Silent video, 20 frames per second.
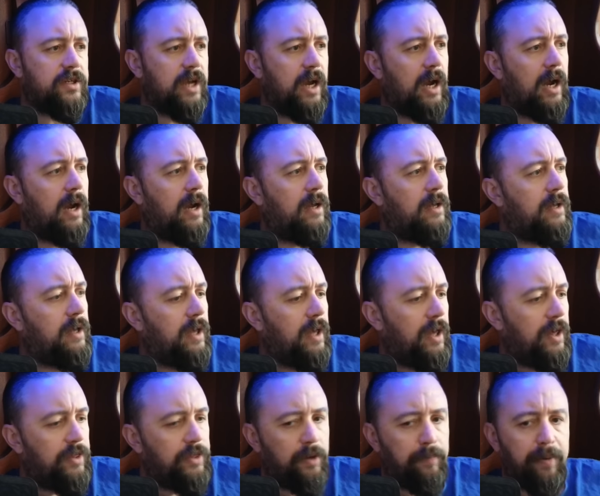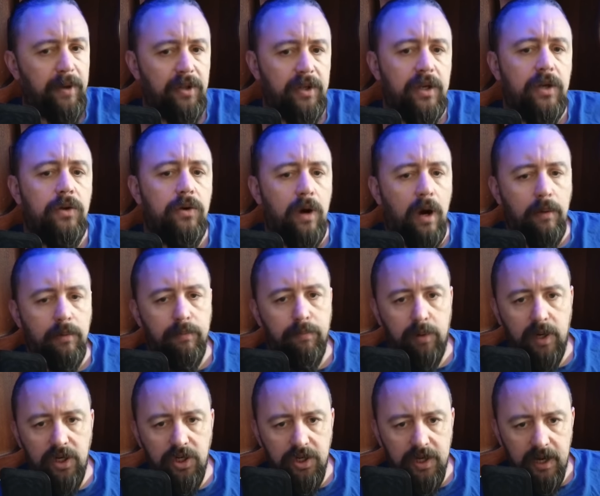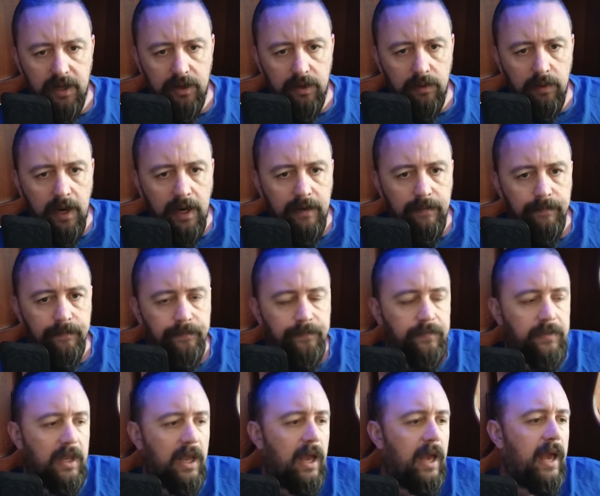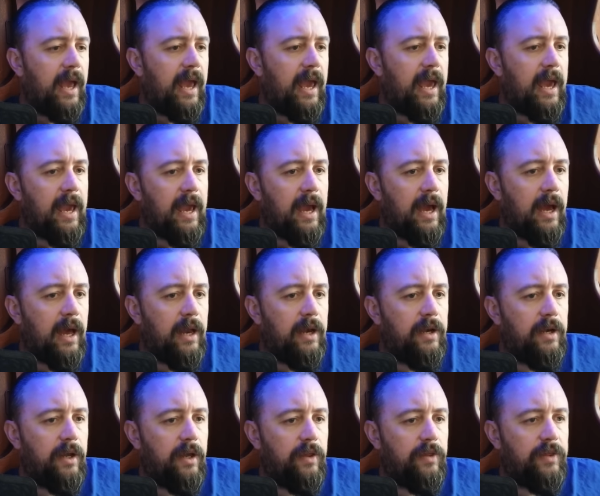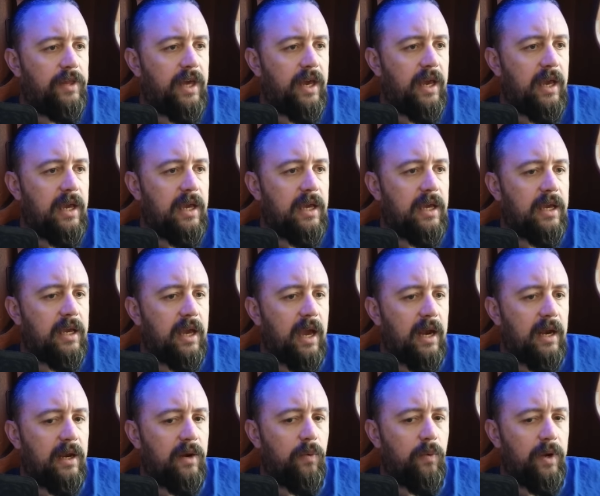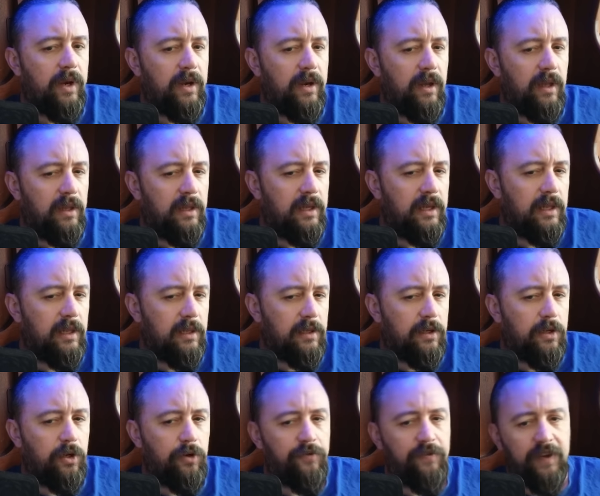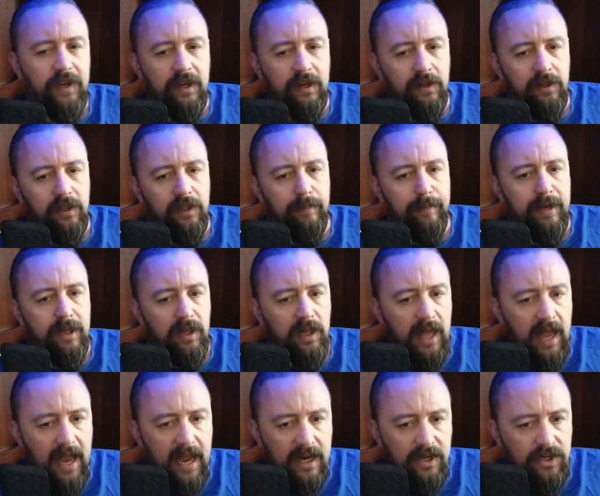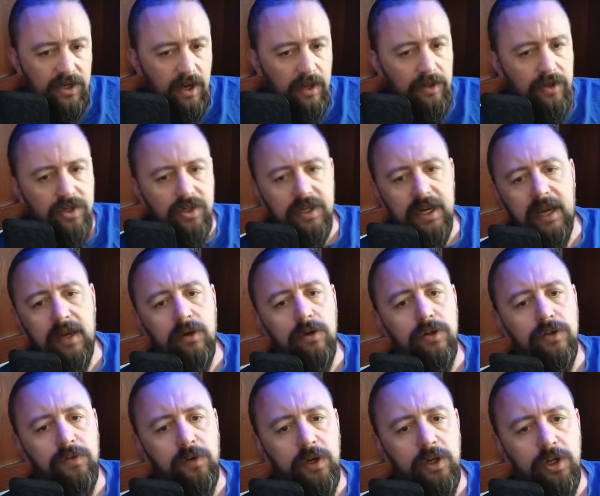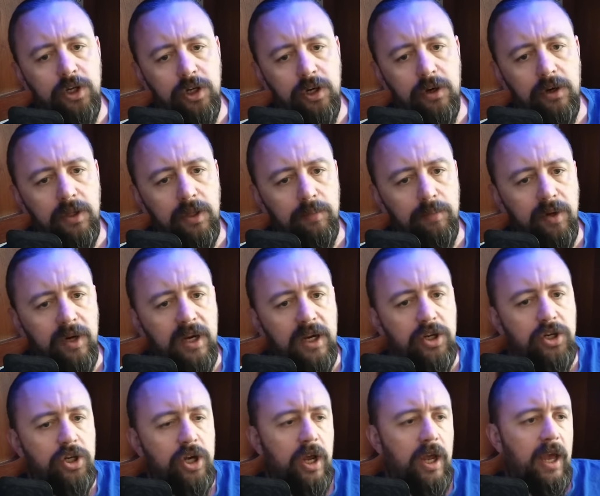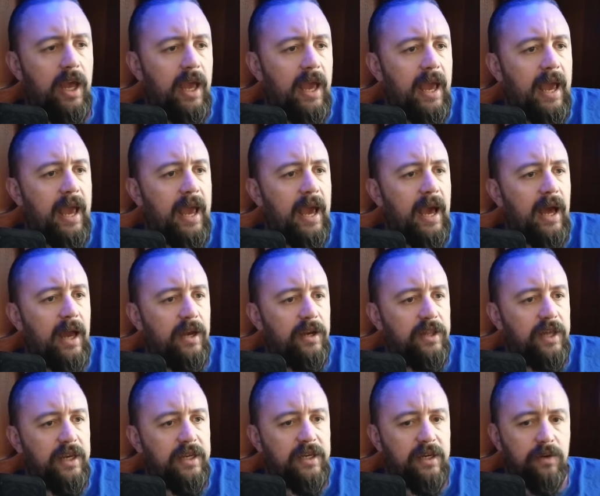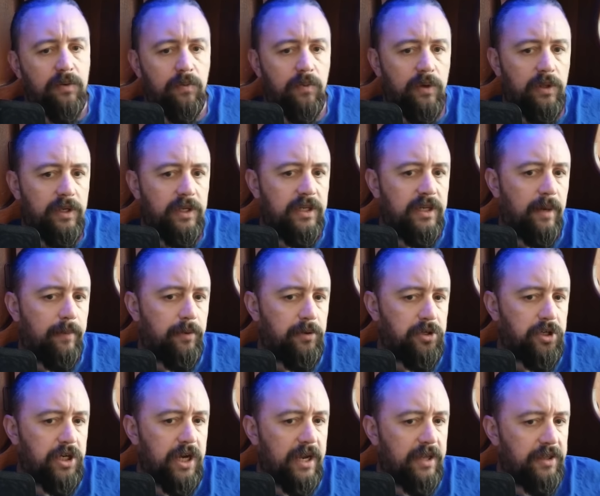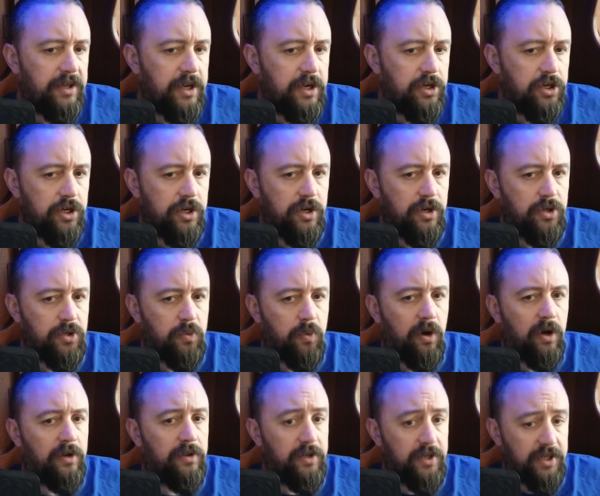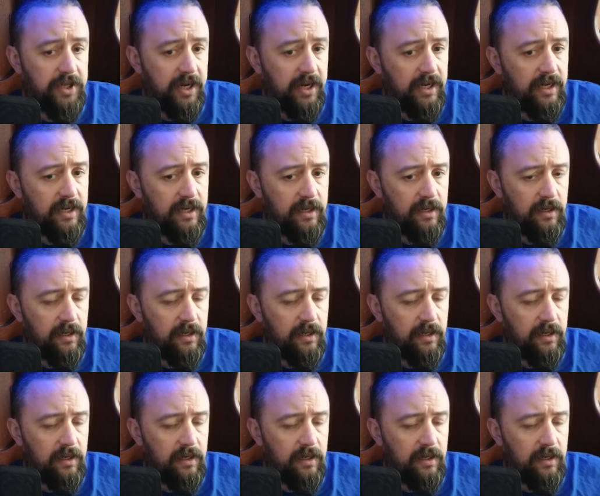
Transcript: Uh, they're building a new harbor bridge down there, right? And they kind of went a little goofy and a little bit lax on the standards for engineering the bridge. And they didn't really double check the engineer's work. The city didn't.